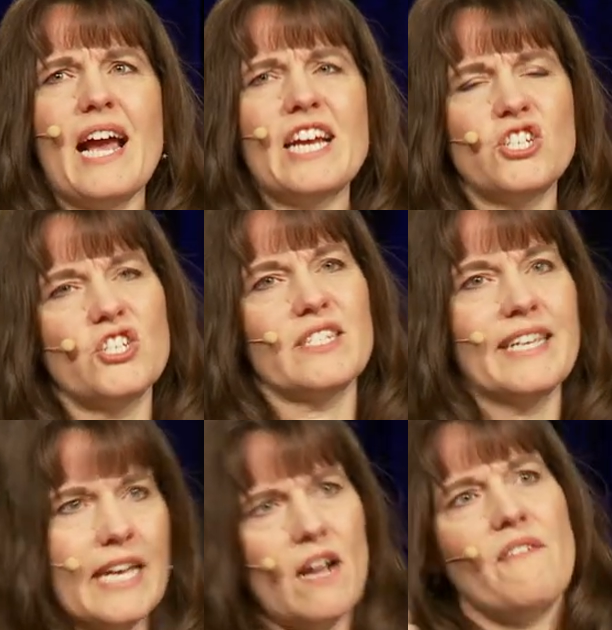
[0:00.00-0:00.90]
I should just
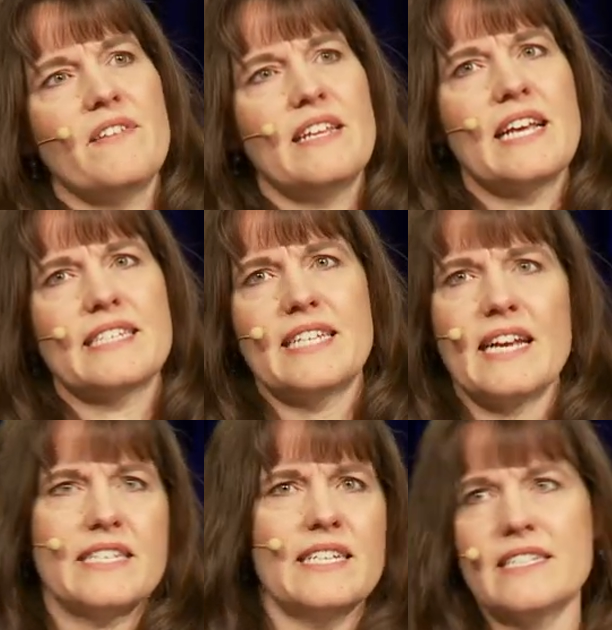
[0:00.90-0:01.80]
get off at the next
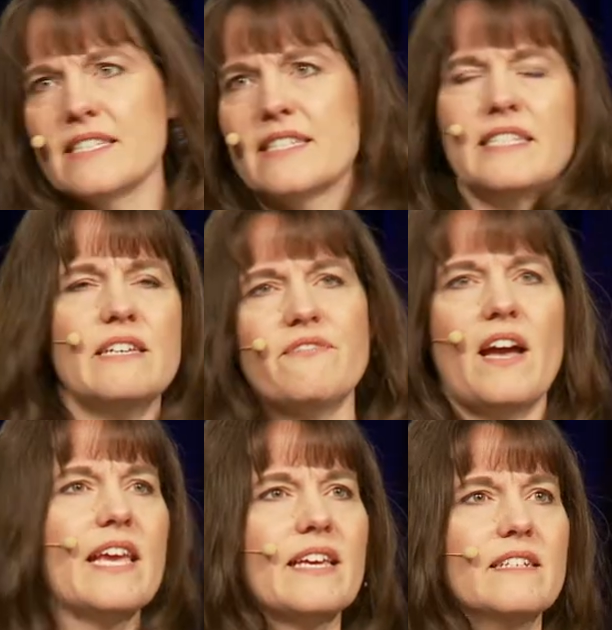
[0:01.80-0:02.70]
exit and see if
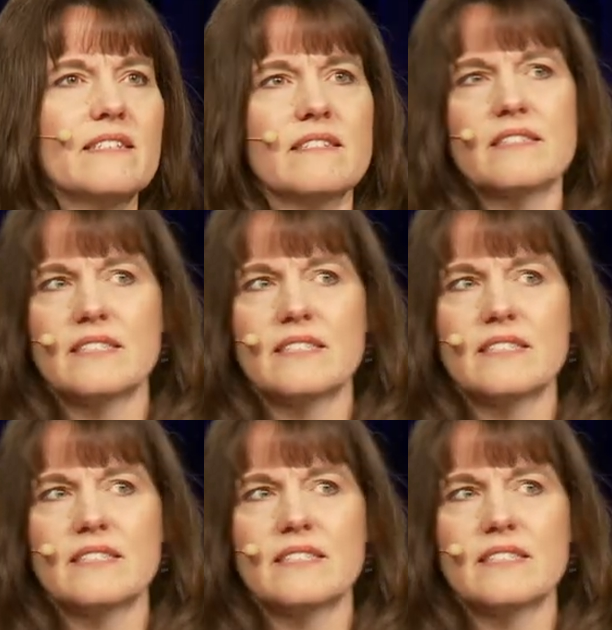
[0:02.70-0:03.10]
I can